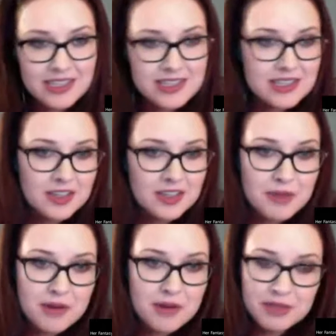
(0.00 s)
Lamar
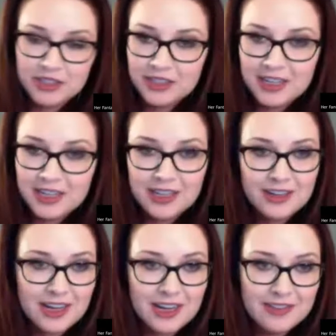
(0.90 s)
Miller, another
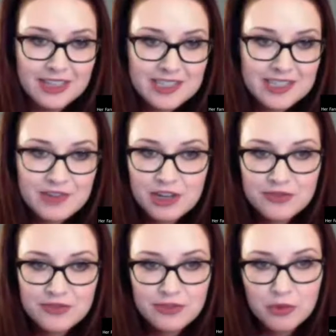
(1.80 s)
obvious. He rushed for
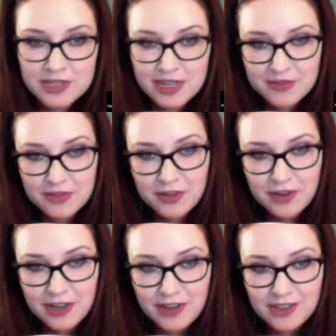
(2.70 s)
4 times for 30
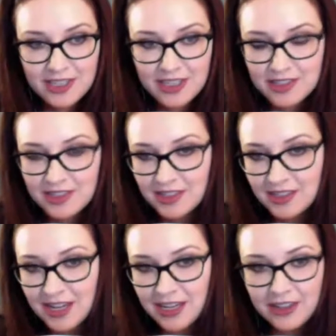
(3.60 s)
yards against the
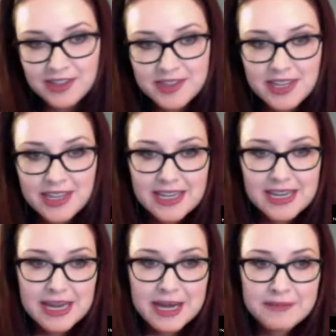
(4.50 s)
Niners,
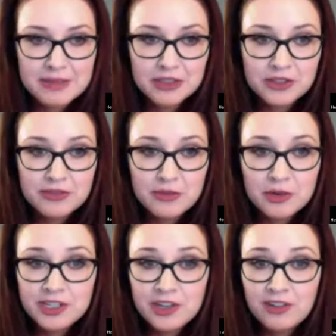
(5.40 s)
including a
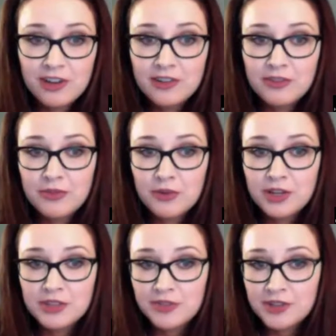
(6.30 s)
14-yard run for his
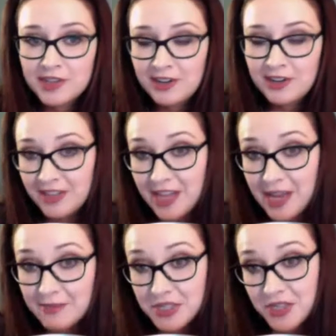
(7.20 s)
first carry of the
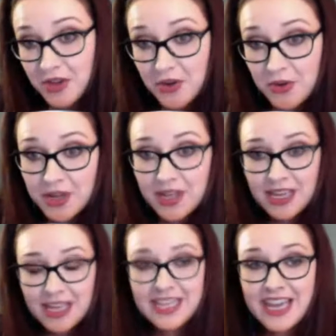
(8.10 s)
game. So,
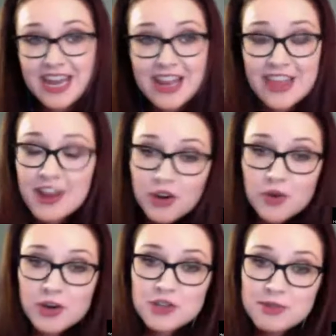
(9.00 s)
again, they are going
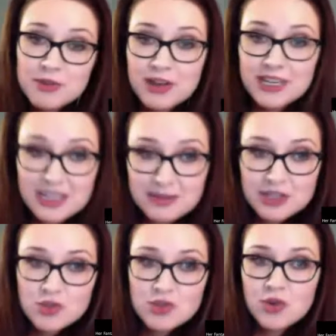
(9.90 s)
to be running him
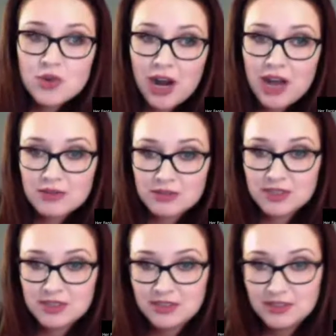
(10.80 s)
into the ground.
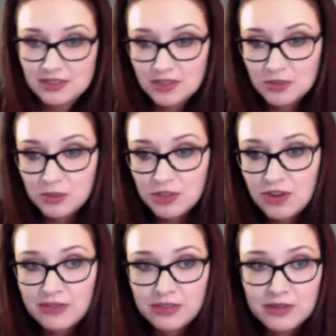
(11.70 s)
So we
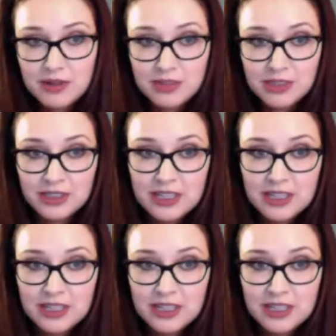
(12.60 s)
draft Lamar Miller.